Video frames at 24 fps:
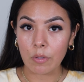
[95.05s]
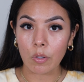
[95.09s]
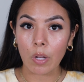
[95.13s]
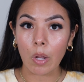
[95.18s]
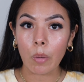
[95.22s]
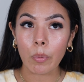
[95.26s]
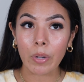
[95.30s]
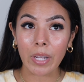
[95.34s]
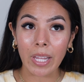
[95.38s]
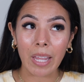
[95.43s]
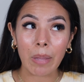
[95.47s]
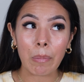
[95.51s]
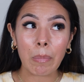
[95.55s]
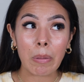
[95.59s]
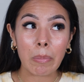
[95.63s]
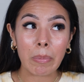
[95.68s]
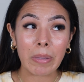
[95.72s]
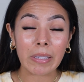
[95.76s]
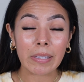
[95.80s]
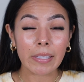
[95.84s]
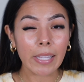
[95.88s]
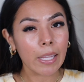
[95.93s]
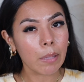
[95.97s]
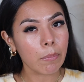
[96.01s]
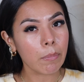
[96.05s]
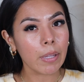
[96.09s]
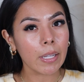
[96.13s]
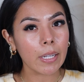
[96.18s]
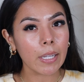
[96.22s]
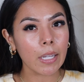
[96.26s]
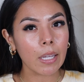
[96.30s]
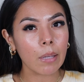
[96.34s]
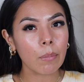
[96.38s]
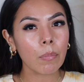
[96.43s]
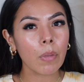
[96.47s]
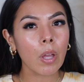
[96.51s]
So I would get maybe light
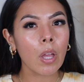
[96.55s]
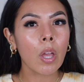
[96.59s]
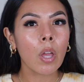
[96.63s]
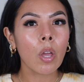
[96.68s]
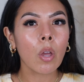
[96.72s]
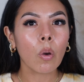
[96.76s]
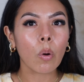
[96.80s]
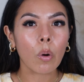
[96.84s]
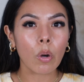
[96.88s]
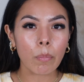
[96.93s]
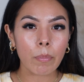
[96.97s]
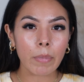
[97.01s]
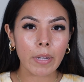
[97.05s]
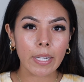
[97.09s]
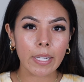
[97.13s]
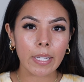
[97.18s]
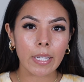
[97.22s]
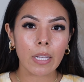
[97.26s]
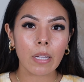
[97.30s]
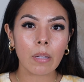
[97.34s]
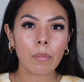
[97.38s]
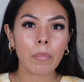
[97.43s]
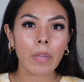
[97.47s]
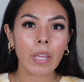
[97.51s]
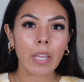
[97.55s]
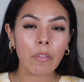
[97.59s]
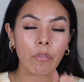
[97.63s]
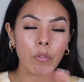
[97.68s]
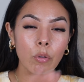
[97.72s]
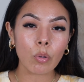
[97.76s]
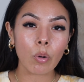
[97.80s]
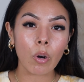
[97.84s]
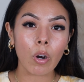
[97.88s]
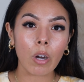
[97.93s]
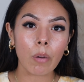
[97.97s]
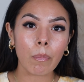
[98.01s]
medium or medium if
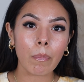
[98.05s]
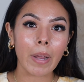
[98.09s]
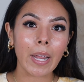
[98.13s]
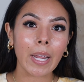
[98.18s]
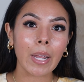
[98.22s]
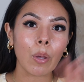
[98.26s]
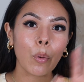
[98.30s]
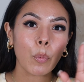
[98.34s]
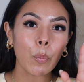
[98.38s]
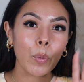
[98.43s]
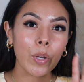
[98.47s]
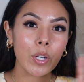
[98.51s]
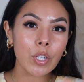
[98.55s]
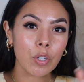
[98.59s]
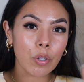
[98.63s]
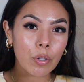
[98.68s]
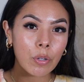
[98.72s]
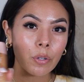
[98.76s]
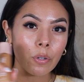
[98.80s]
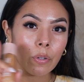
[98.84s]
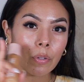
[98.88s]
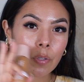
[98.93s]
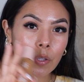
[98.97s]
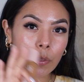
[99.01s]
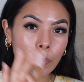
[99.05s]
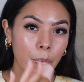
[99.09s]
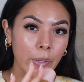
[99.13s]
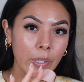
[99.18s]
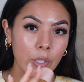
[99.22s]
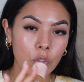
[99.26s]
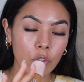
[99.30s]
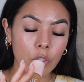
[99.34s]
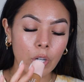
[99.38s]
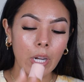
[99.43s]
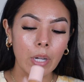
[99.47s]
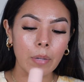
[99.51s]
you are my winter
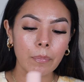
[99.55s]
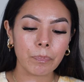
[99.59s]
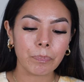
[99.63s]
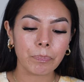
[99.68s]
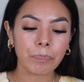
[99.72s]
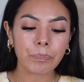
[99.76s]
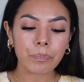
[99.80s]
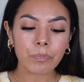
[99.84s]
spring shade.